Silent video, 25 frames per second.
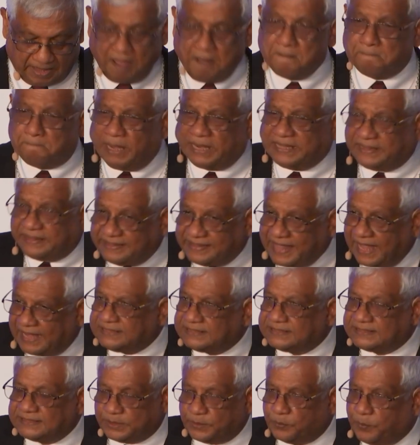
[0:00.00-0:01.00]
But
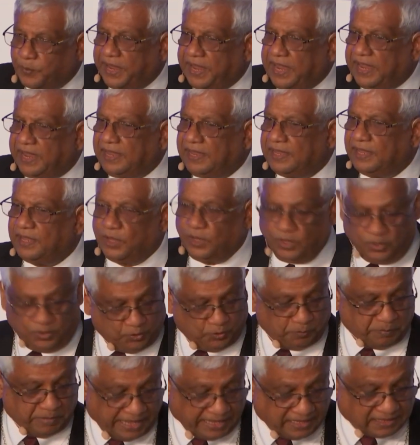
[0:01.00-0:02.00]
that's the way to
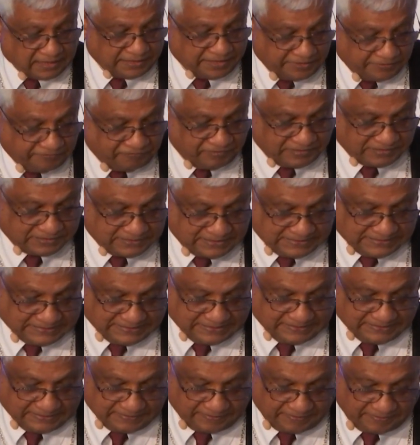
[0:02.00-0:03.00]
make a difference.
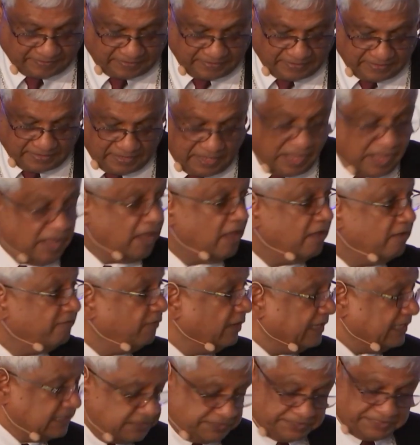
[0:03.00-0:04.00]
For
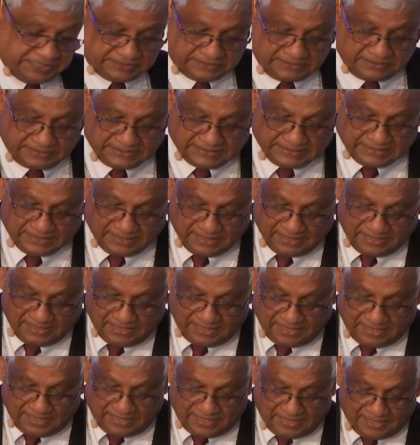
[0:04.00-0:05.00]
instance,
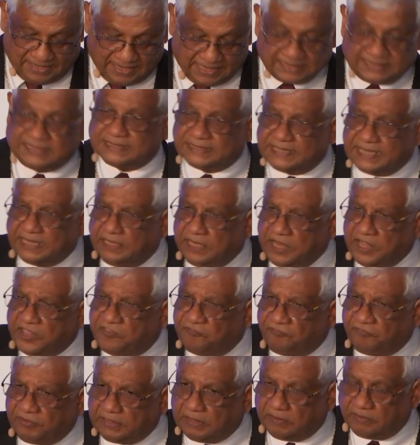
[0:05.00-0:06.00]
a
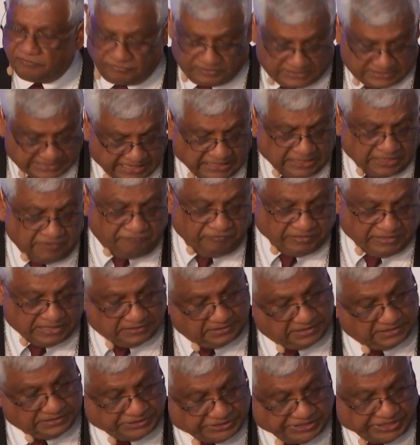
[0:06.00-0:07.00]
significant
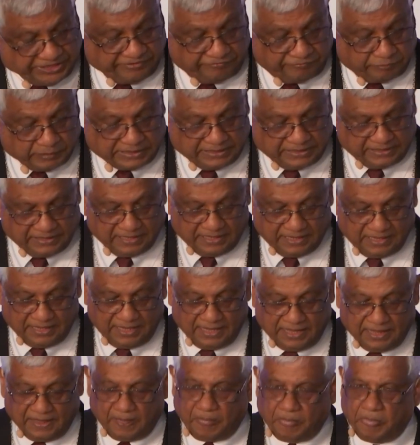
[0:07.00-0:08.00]
achievement
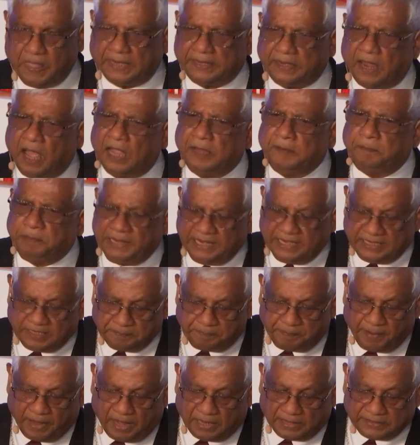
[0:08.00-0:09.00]
that I played a
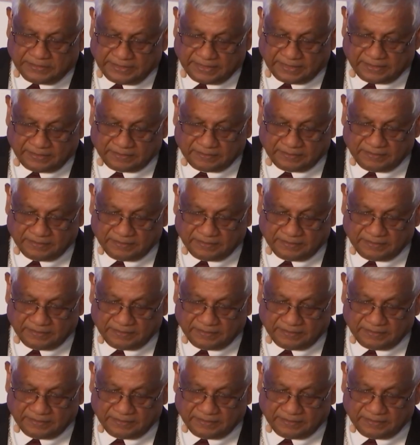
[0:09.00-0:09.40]
part in